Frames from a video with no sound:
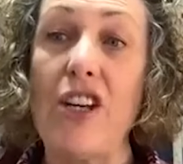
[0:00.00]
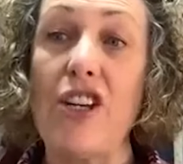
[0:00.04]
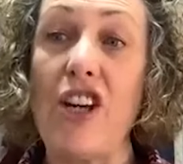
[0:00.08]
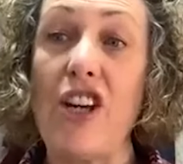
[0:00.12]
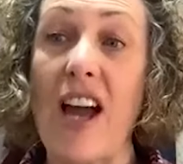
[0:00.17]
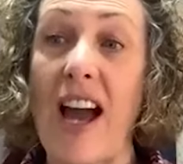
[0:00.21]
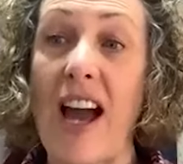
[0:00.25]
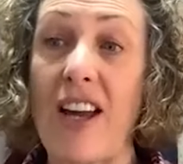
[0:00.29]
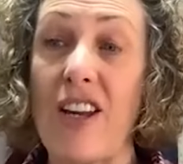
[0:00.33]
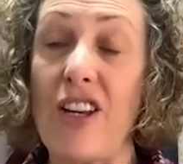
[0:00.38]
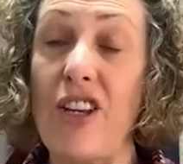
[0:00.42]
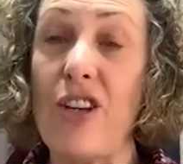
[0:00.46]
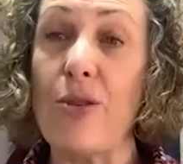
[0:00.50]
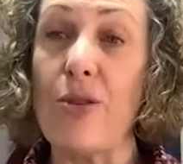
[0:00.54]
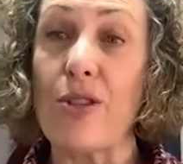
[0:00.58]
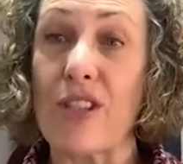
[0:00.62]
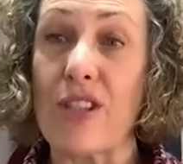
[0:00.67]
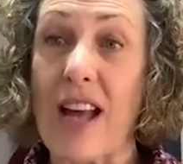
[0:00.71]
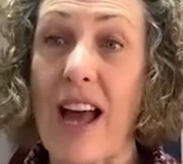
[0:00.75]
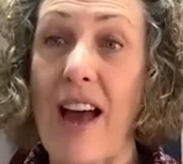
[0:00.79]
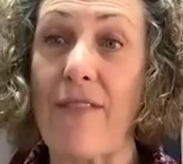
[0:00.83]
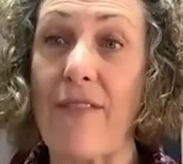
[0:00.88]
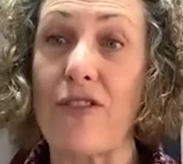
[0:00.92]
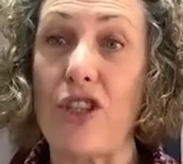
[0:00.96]
yeah, you used
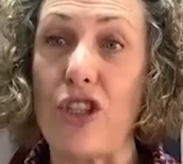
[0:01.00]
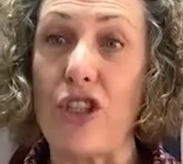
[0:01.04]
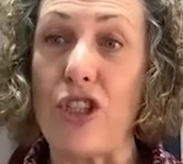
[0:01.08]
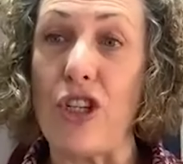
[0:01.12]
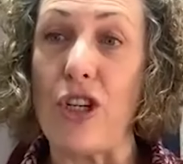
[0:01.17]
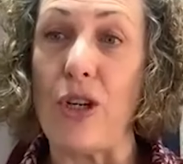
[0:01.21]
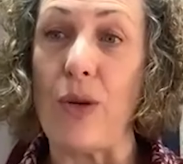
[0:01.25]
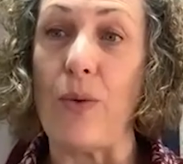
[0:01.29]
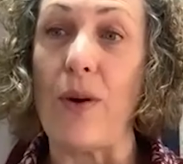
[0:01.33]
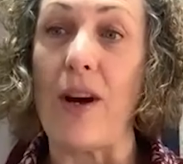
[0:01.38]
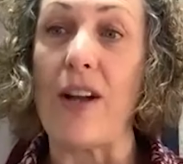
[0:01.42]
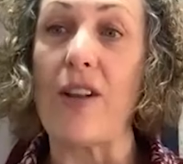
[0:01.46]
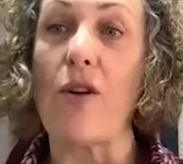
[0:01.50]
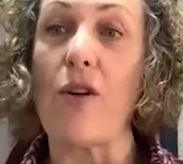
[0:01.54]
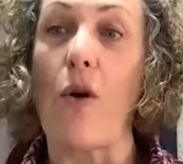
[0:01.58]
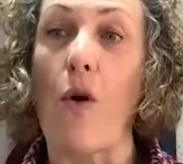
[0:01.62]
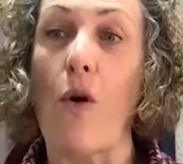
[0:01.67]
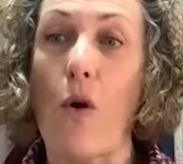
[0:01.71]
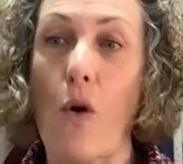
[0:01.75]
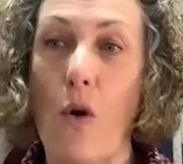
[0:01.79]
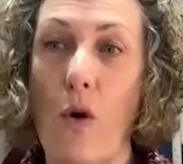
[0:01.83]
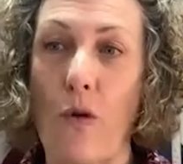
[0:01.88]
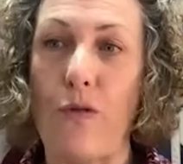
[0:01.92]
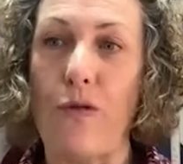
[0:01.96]
to have to do an
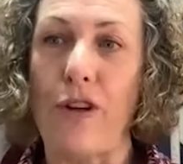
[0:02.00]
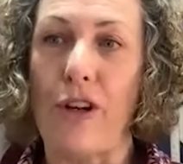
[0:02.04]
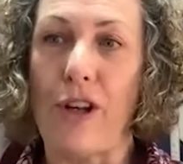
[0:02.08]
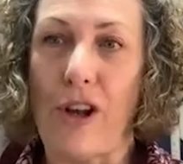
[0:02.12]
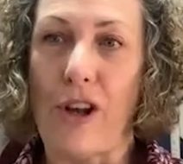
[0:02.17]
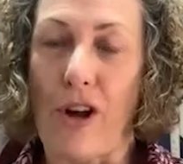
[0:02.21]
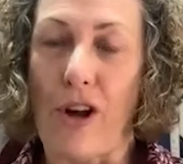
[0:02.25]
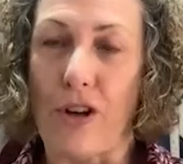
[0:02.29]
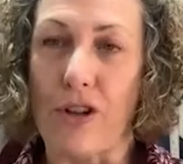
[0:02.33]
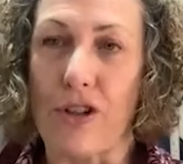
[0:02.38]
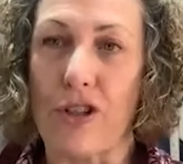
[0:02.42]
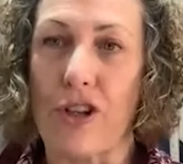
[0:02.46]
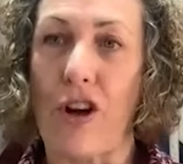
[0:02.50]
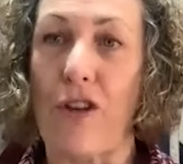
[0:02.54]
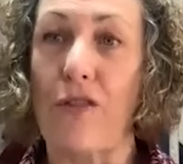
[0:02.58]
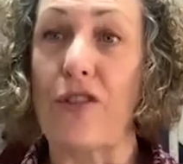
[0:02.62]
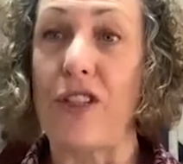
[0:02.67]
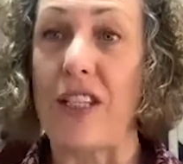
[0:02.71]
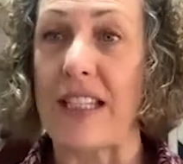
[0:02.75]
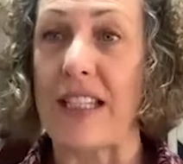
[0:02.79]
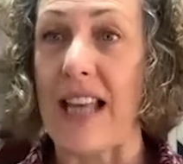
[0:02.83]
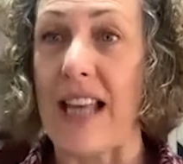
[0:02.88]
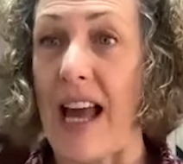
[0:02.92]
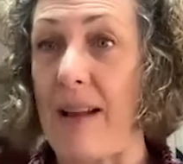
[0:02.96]
awful lot of
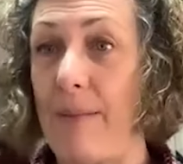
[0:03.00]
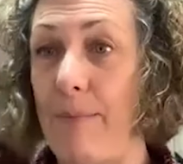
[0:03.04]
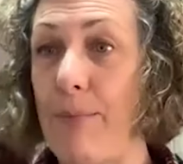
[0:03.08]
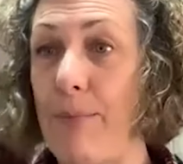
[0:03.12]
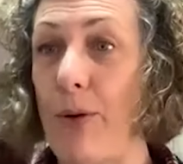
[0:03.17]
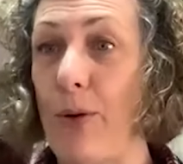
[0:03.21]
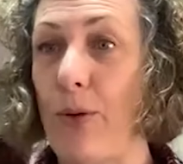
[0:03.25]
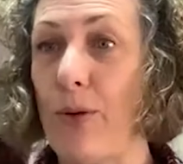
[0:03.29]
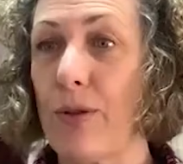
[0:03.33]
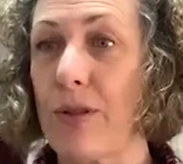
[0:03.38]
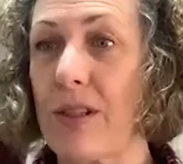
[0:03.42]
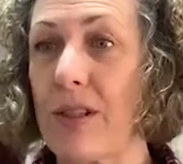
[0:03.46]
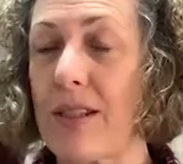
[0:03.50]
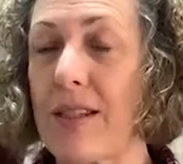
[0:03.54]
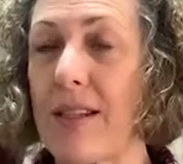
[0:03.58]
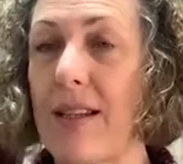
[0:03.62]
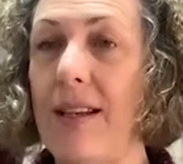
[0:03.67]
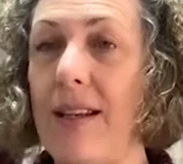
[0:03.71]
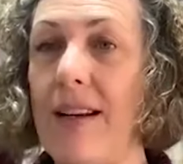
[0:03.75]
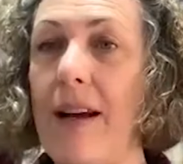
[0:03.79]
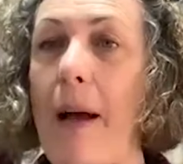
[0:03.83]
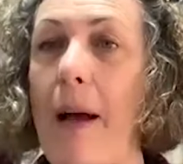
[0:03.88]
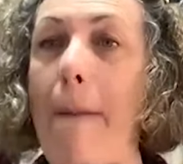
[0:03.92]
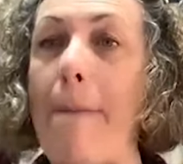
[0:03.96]
design boards
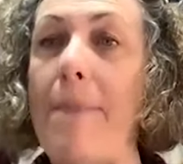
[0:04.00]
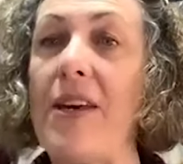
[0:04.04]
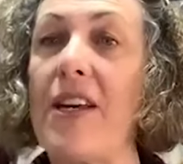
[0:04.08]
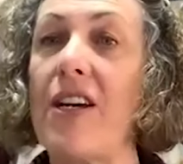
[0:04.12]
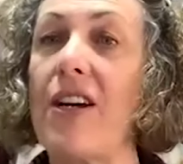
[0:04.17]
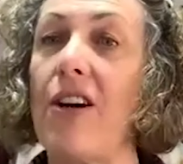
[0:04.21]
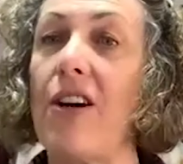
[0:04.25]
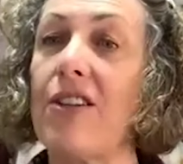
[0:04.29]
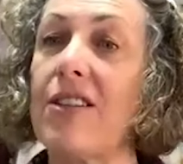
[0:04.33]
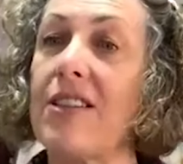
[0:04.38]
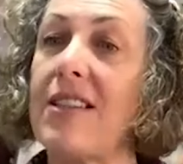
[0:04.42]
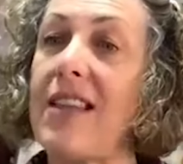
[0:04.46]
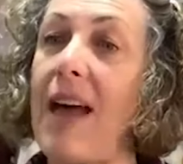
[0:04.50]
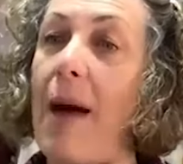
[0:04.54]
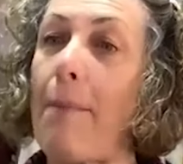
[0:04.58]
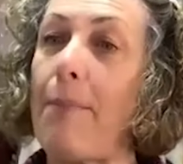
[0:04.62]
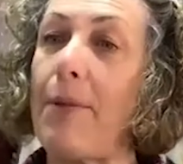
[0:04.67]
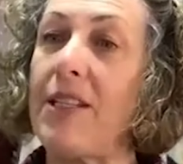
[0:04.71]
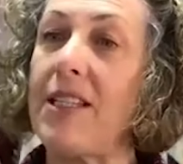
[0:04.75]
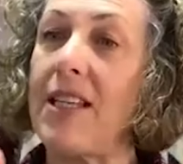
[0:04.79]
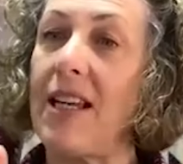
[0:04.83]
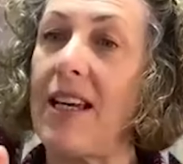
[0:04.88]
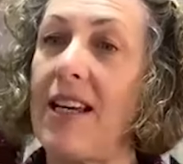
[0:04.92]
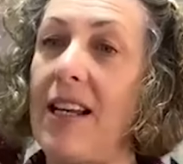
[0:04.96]
because that
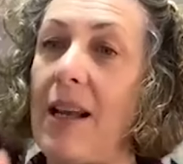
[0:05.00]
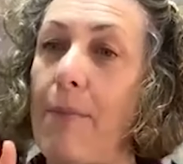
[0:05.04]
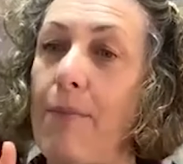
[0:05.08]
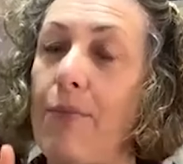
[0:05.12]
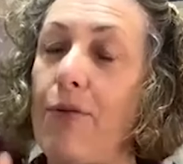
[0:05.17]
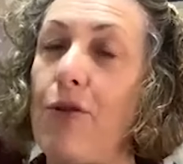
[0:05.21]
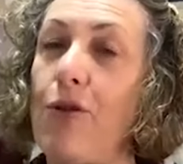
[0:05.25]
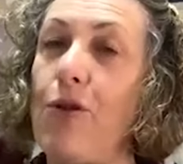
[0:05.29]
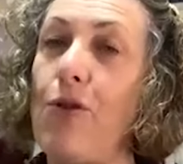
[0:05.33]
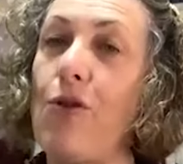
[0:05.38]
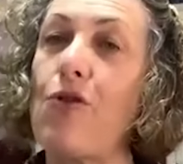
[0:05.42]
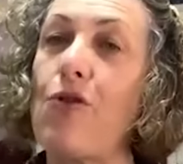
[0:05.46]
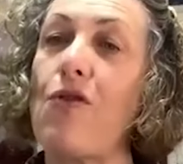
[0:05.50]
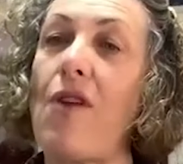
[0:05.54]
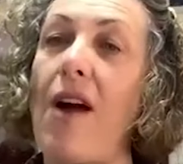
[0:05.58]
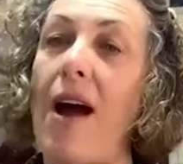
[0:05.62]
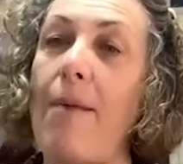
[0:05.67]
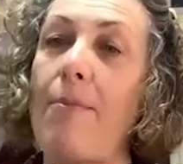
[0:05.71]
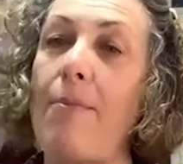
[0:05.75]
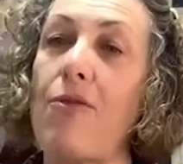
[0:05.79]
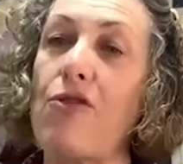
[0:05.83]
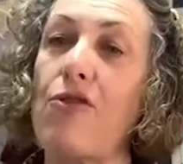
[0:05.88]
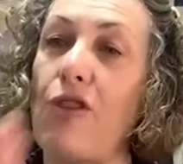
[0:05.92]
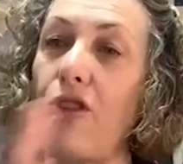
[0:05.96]
particular
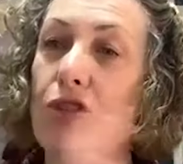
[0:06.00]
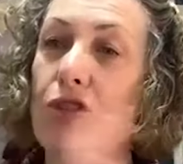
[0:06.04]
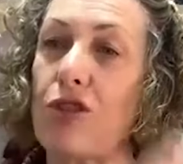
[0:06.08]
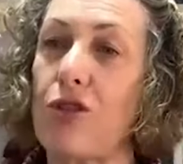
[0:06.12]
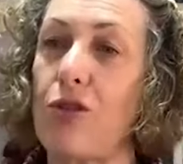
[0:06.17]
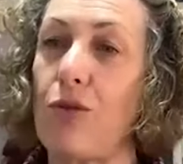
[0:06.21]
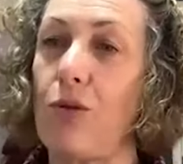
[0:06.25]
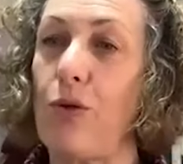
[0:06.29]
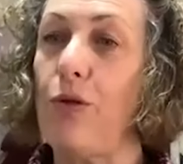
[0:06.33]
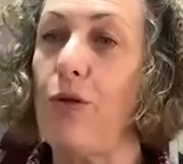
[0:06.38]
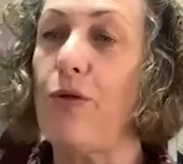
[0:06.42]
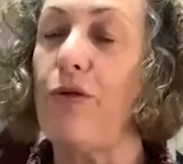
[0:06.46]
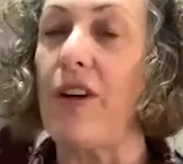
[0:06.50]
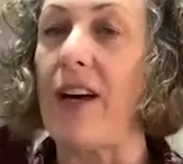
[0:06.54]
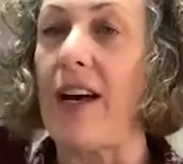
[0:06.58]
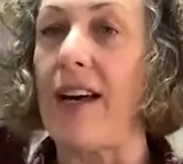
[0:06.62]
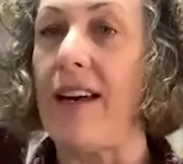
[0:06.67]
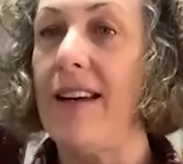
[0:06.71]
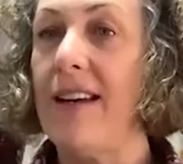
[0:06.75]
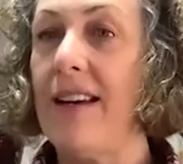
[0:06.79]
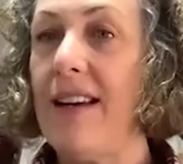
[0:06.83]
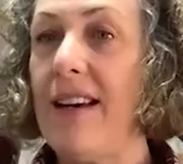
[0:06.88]
programme crossed over